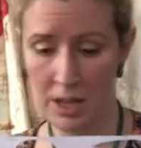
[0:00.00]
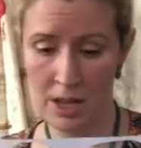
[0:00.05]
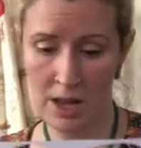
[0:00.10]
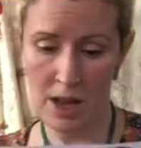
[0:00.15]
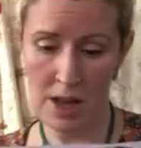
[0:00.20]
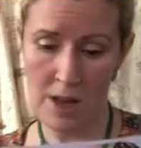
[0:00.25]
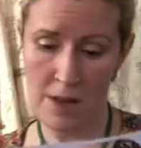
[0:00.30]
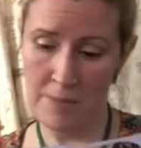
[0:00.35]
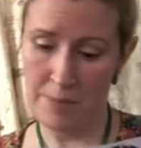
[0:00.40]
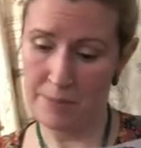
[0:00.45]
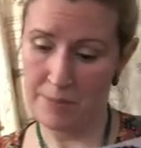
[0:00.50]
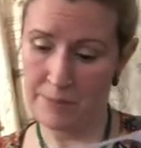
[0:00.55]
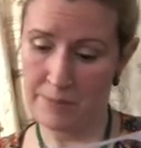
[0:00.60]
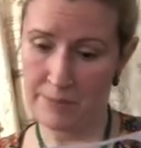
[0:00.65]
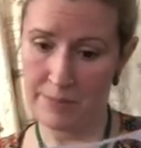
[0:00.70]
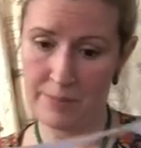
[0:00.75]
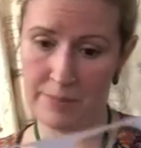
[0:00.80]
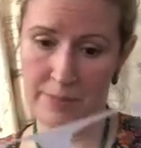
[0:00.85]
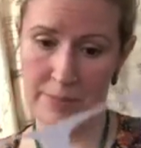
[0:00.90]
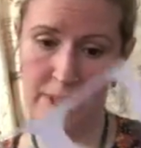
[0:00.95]

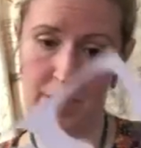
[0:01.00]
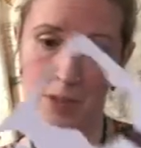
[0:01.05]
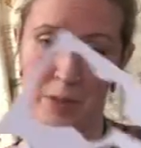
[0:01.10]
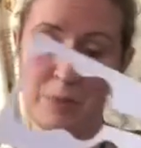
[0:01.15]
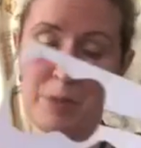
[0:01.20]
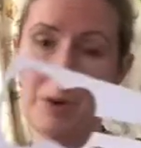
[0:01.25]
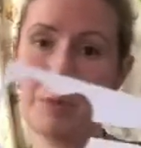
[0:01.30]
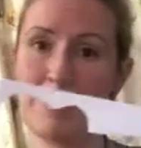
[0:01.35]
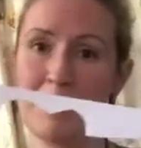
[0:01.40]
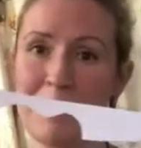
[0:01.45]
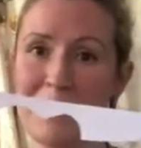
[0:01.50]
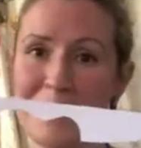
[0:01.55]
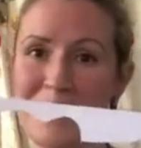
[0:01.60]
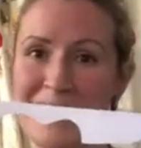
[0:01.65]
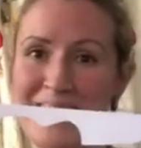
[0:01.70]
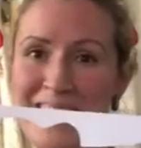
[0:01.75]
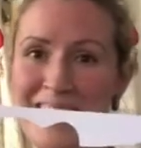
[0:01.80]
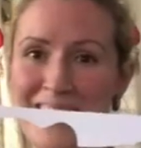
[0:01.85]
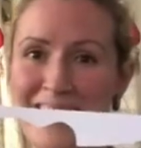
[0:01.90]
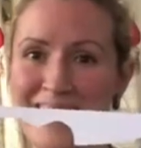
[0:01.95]
You can probably
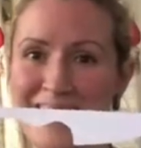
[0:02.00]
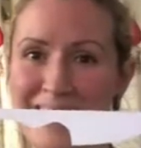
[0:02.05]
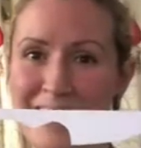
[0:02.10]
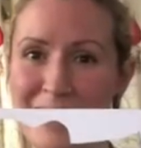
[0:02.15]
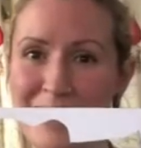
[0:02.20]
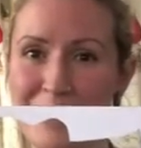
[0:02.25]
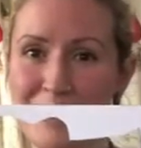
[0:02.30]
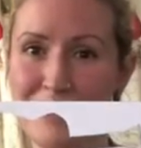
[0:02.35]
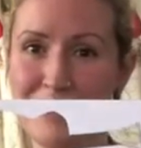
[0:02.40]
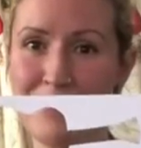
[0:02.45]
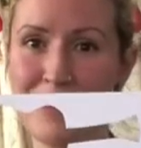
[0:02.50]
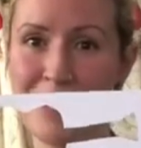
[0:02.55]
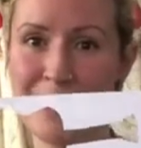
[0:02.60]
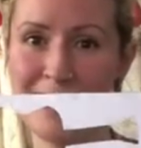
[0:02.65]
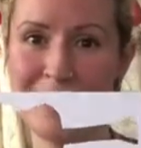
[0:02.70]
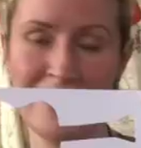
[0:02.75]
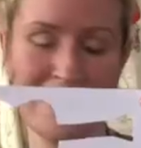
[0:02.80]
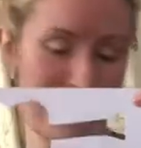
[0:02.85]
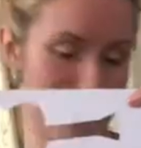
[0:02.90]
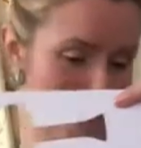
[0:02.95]
see it
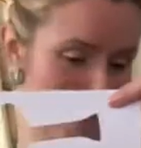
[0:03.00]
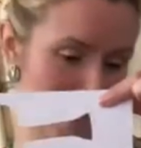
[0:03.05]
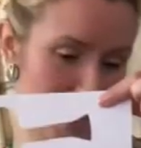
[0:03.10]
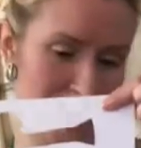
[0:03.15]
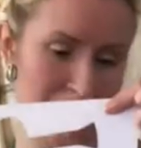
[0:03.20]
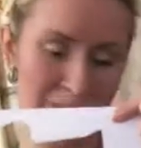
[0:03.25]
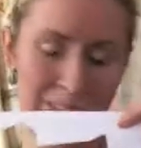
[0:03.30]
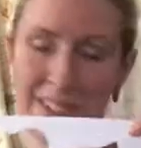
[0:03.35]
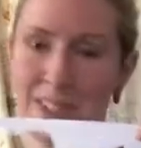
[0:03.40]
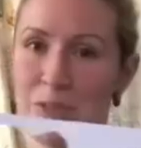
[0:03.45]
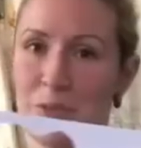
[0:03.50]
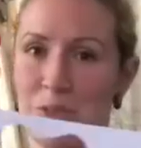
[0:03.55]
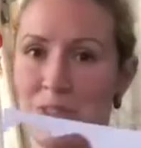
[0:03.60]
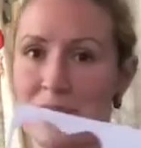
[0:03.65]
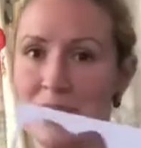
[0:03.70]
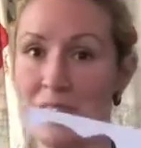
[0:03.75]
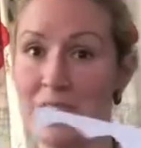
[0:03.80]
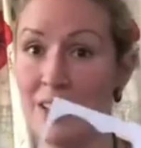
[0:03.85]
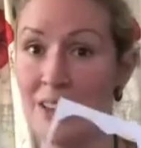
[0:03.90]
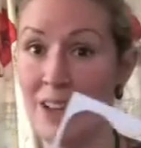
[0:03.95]
better there than you did
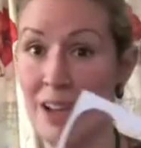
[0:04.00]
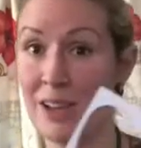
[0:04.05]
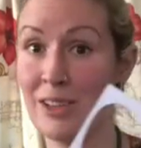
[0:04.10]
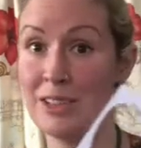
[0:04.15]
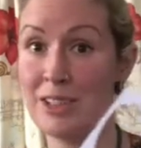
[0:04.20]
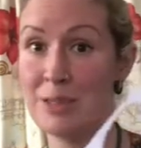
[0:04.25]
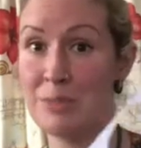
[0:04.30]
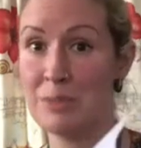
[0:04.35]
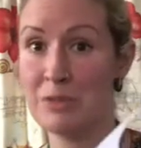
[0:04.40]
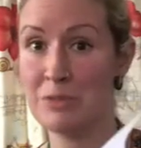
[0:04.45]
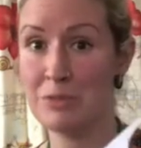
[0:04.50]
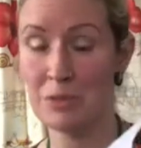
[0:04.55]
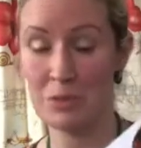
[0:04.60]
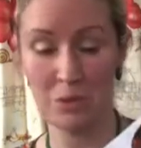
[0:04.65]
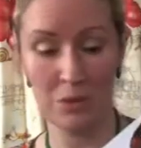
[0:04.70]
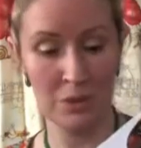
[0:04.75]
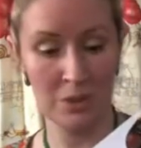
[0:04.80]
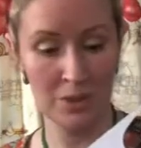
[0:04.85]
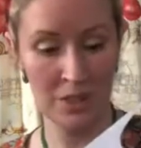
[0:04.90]
with it held up before.